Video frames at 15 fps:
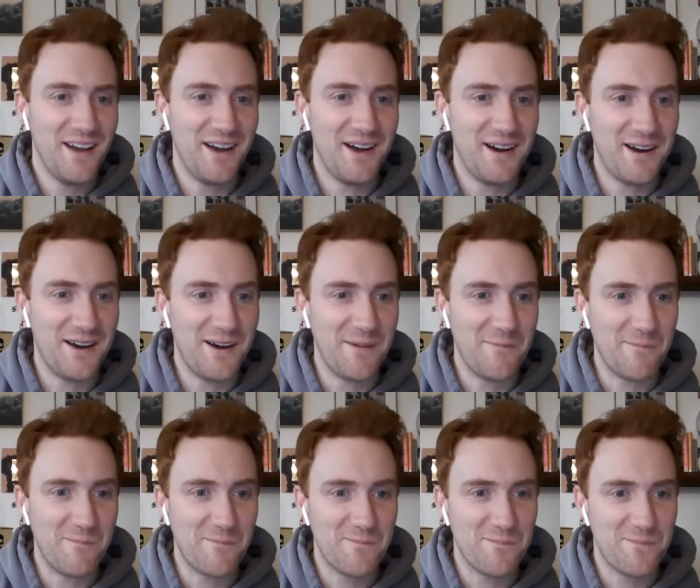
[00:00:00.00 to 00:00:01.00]
Um,
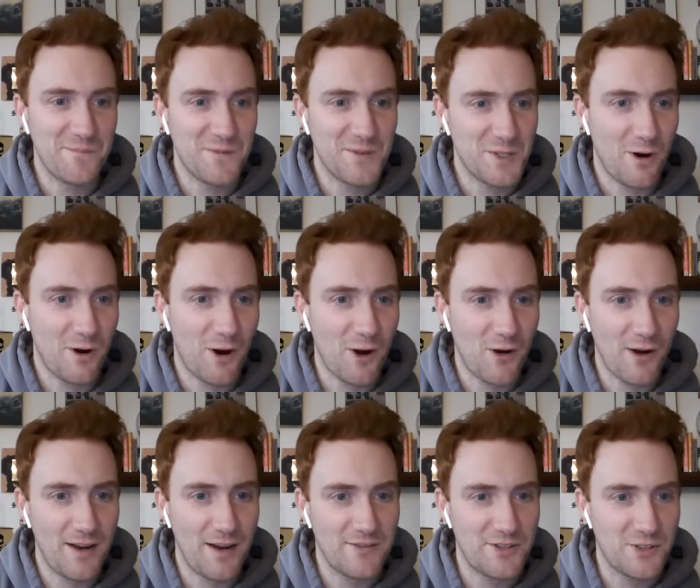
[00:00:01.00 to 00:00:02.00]
so
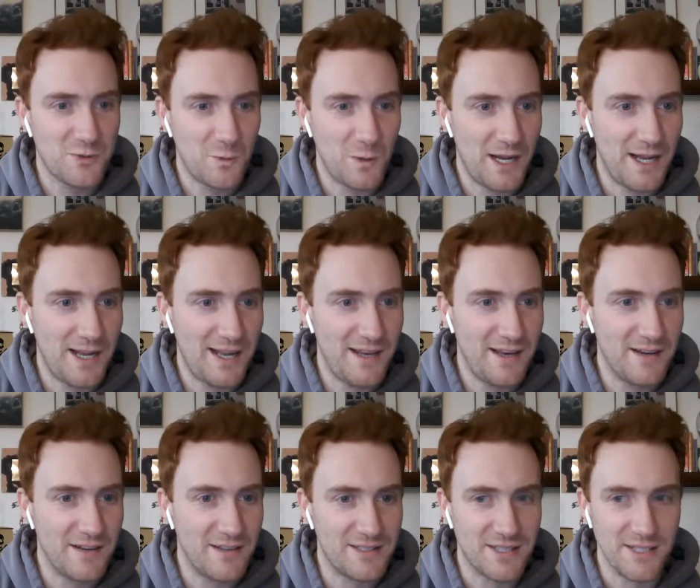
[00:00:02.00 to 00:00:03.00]
Hargrave, Sweat,
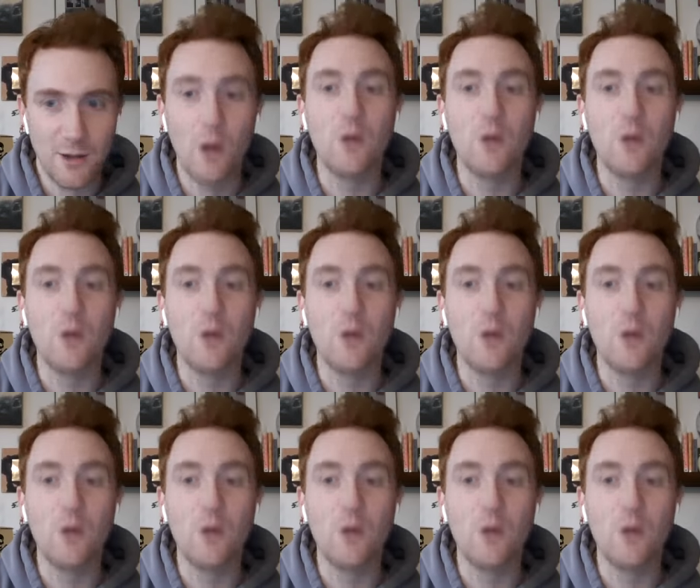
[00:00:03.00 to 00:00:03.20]
let's see.